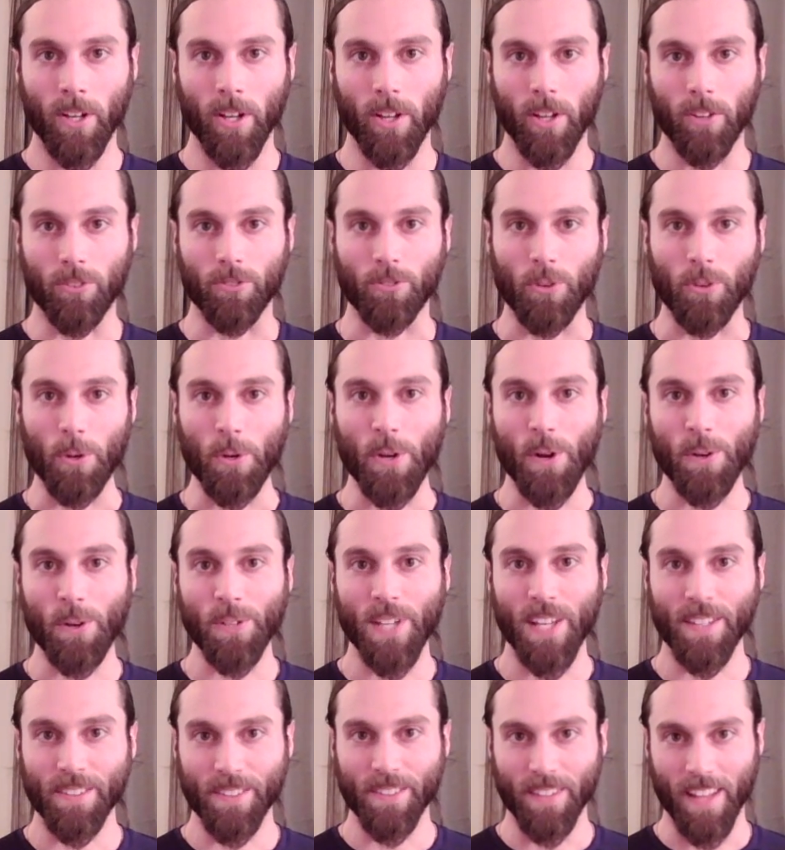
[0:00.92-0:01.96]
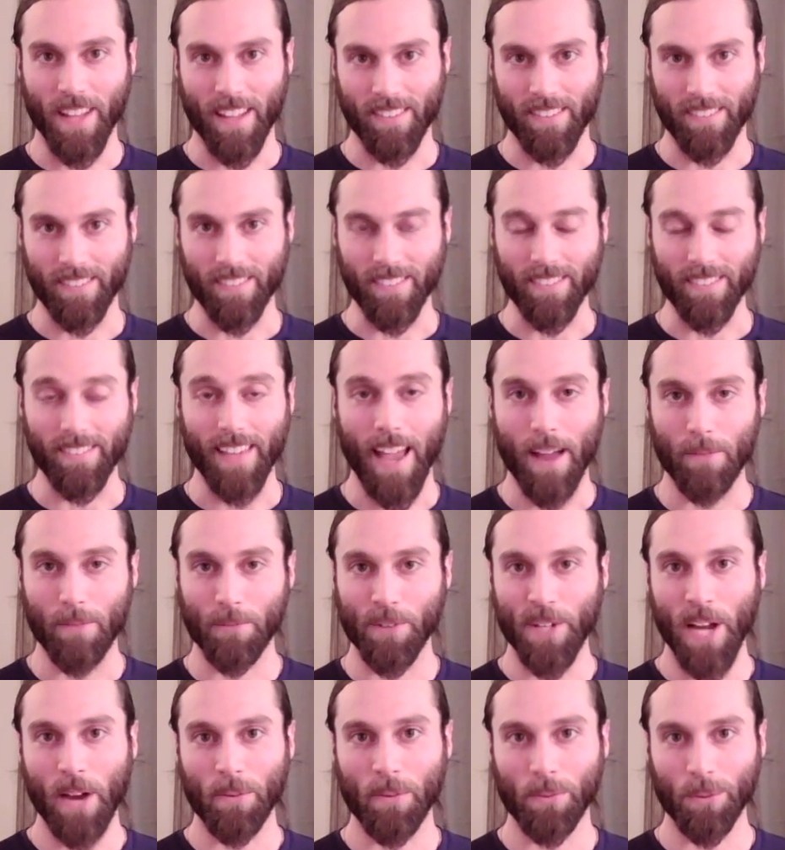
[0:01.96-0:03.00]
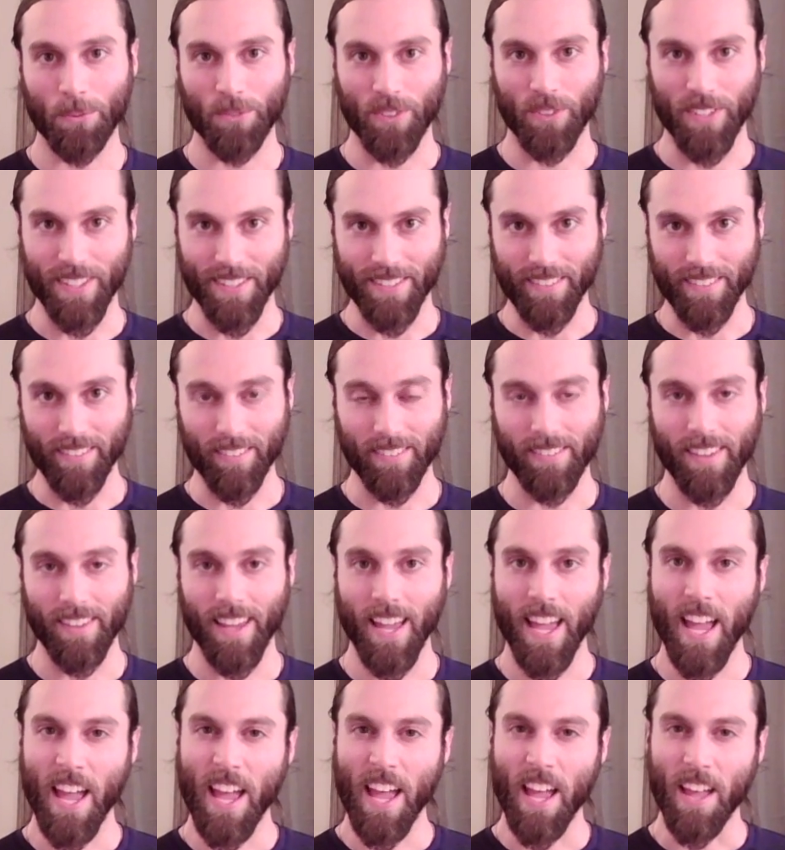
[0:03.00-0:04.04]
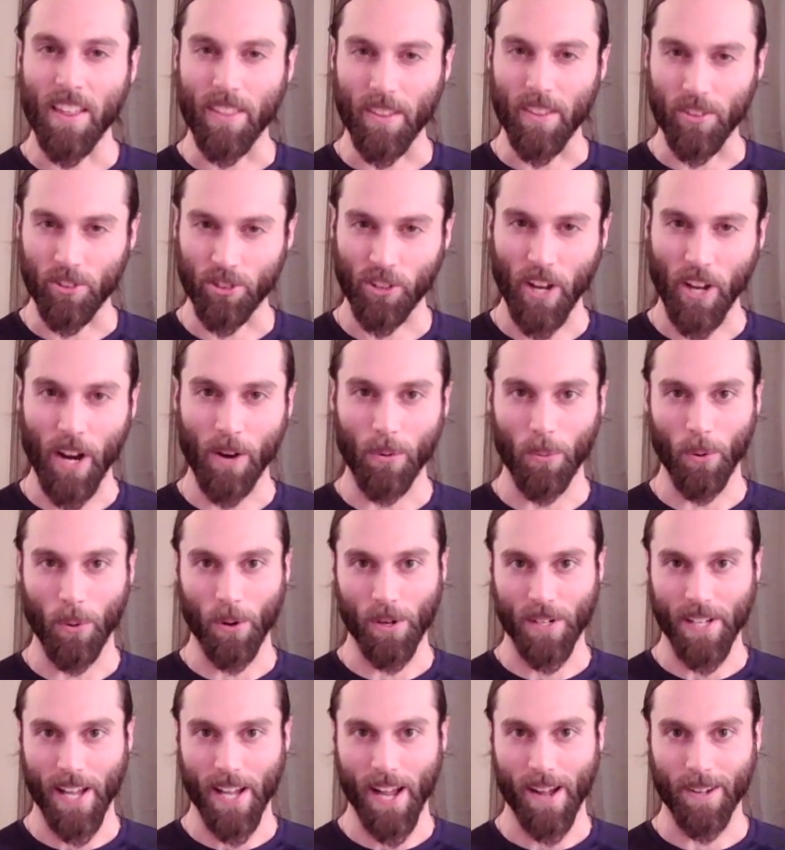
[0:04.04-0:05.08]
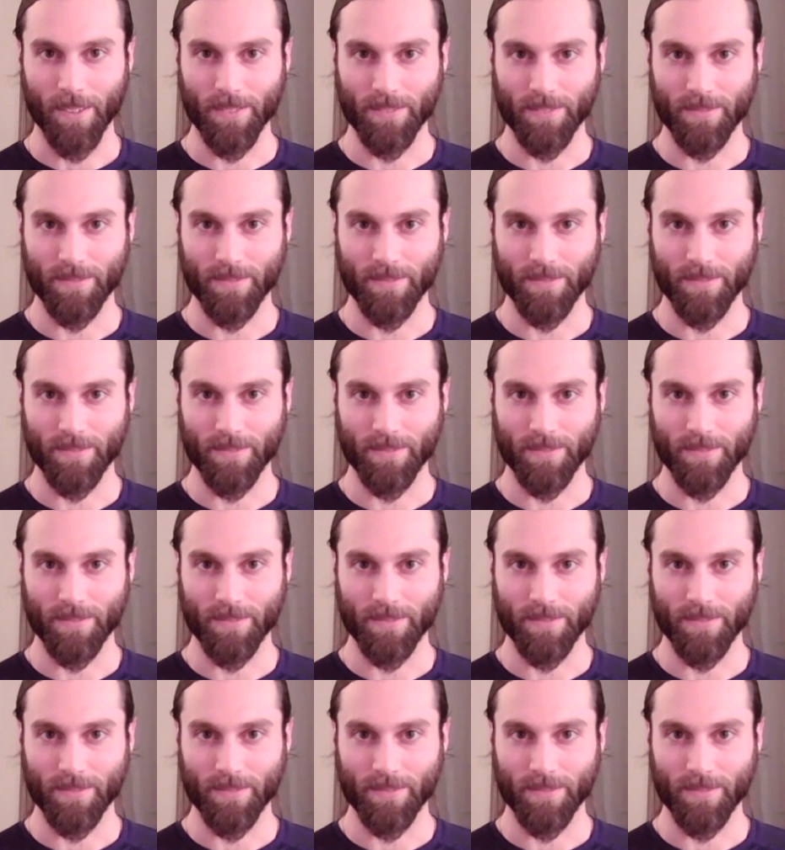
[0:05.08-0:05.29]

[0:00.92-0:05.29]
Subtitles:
Studio Yin lessons, everyday routines, the chair workout.